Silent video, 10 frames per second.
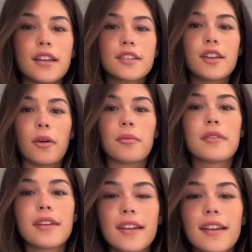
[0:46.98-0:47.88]
so
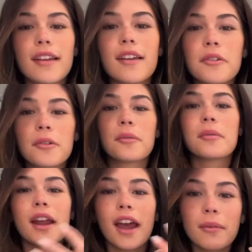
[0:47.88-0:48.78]

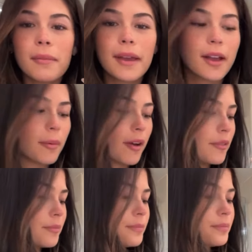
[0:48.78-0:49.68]
when I have my makeup
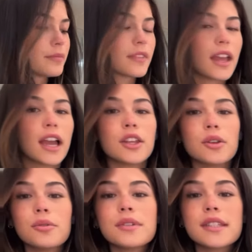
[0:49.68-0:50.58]
on, I
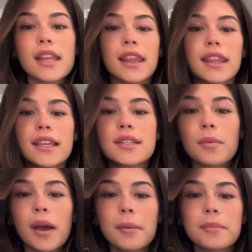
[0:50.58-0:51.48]
use these
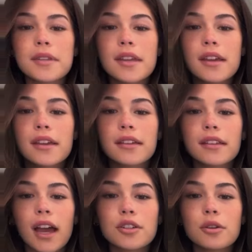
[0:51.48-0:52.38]
wipes,
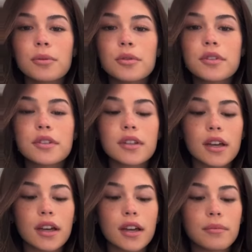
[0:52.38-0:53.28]
Hydro Boost
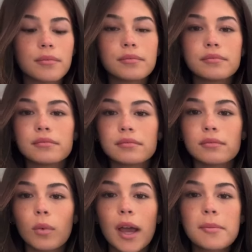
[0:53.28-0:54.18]
um,
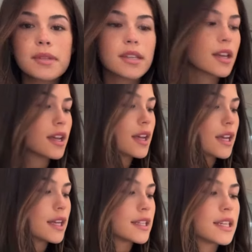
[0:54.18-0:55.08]
wipes,
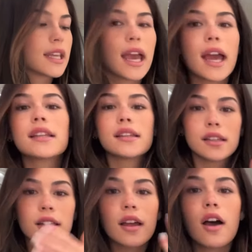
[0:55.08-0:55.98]
to get
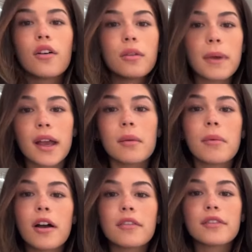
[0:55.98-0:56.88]
all the
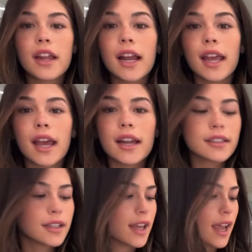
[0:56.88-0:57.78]
makeup off that I
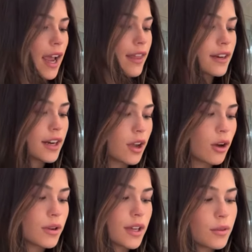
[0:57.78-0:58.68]
can. And then I
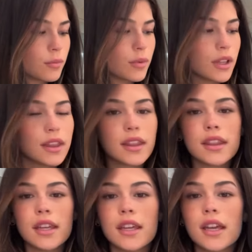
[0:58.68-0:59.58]
go in with
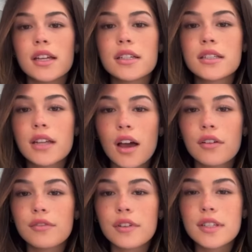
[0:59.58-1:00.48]
the
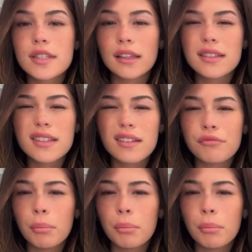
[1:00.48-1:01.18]
Dove Sensitive